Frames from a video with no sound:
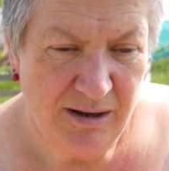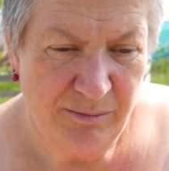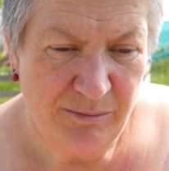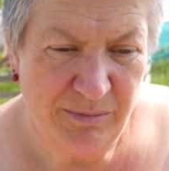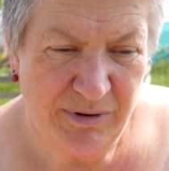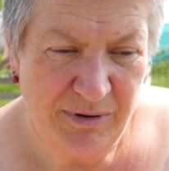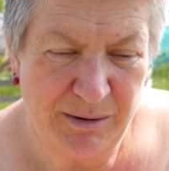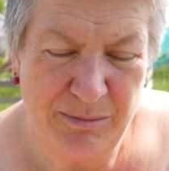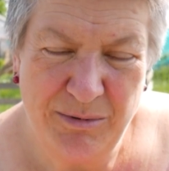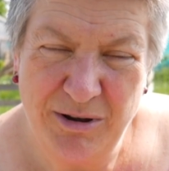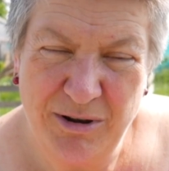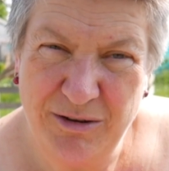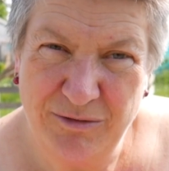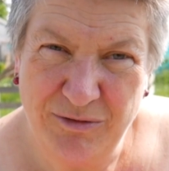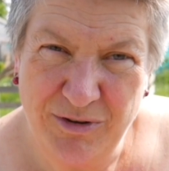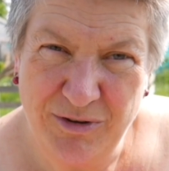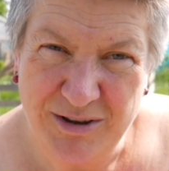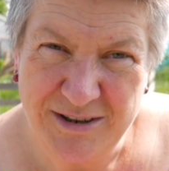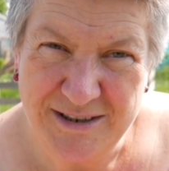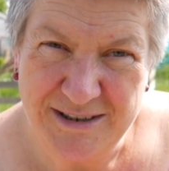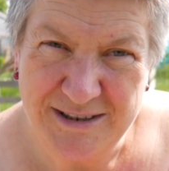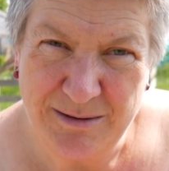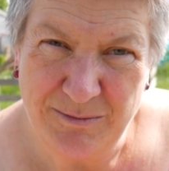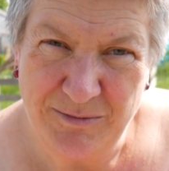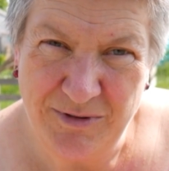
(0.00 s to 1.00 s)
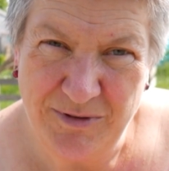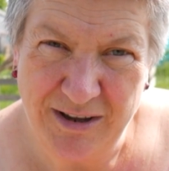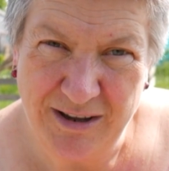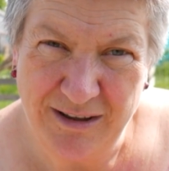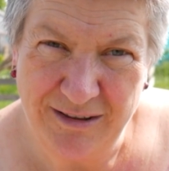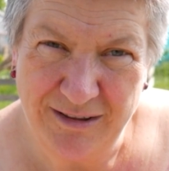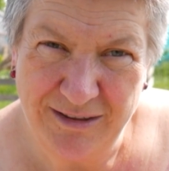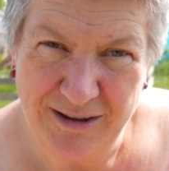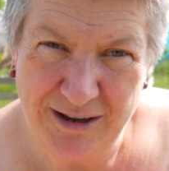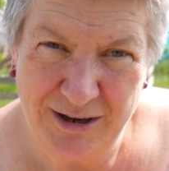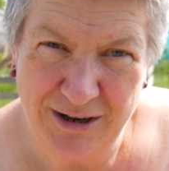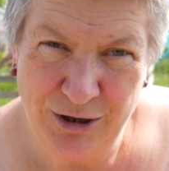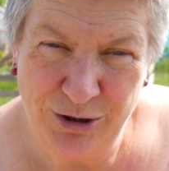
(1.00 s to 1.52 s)
but I might find something
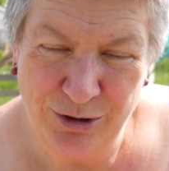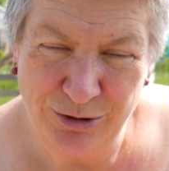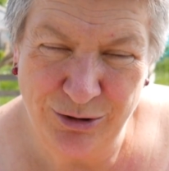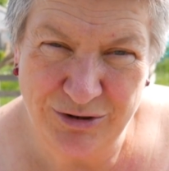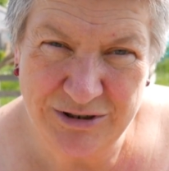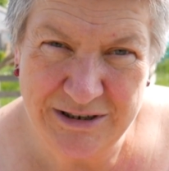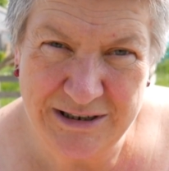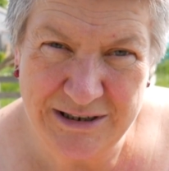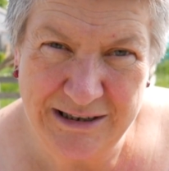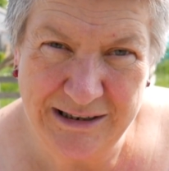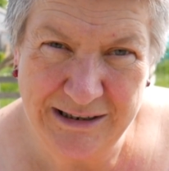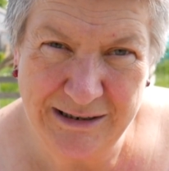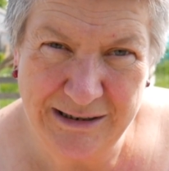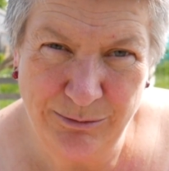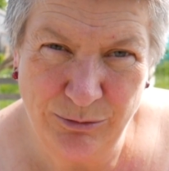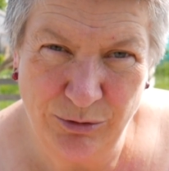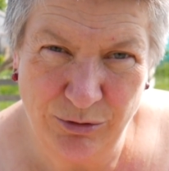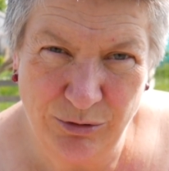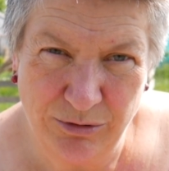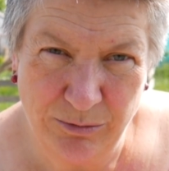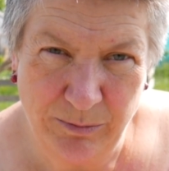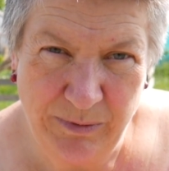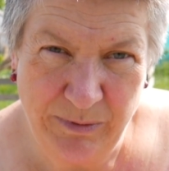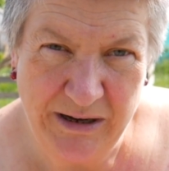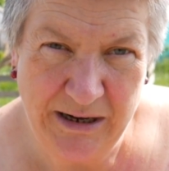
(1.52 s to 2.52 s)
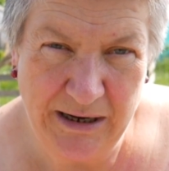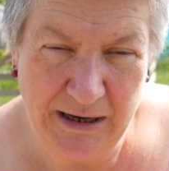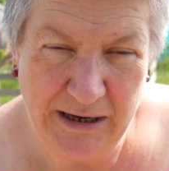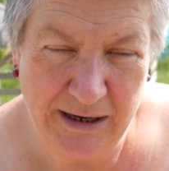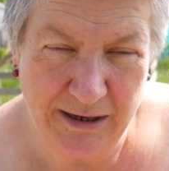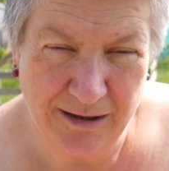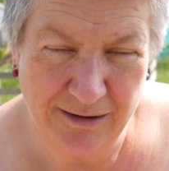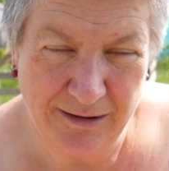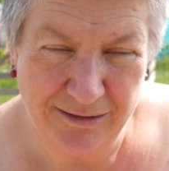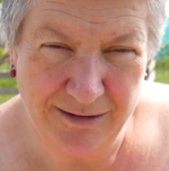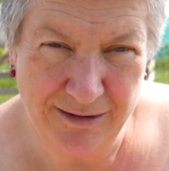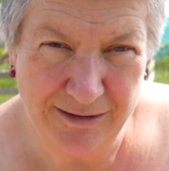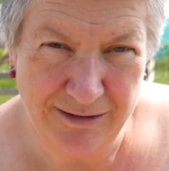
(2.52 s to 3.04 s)
that looks a little more
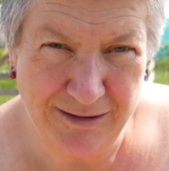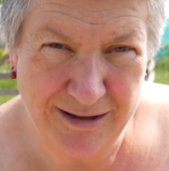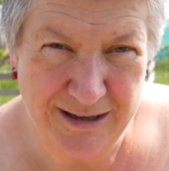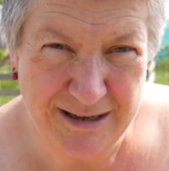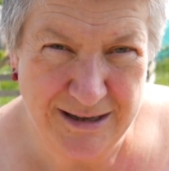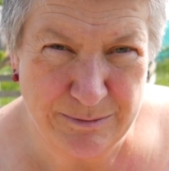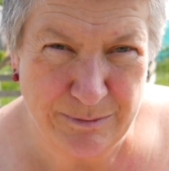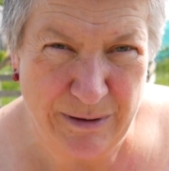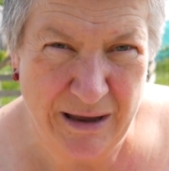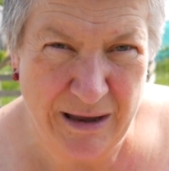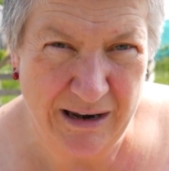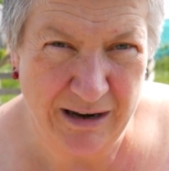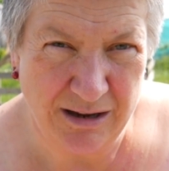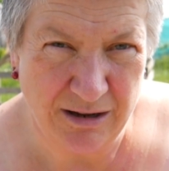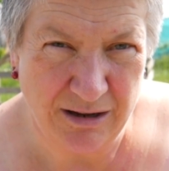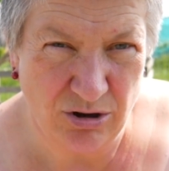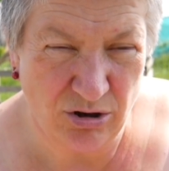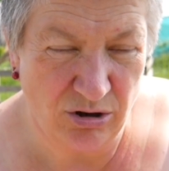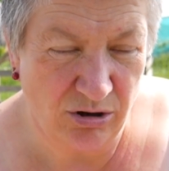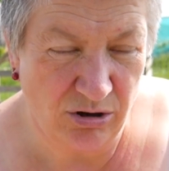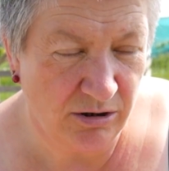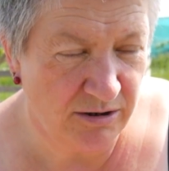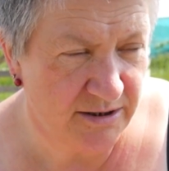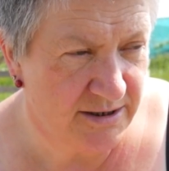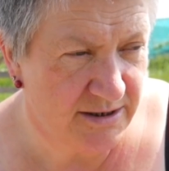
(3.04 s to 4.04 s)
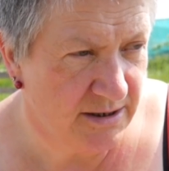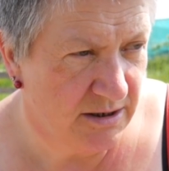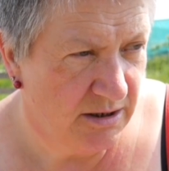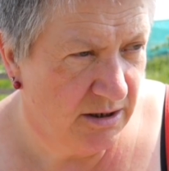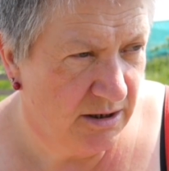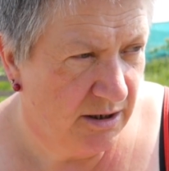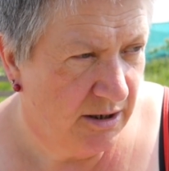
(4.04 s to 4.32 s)
appealing than these pallet collars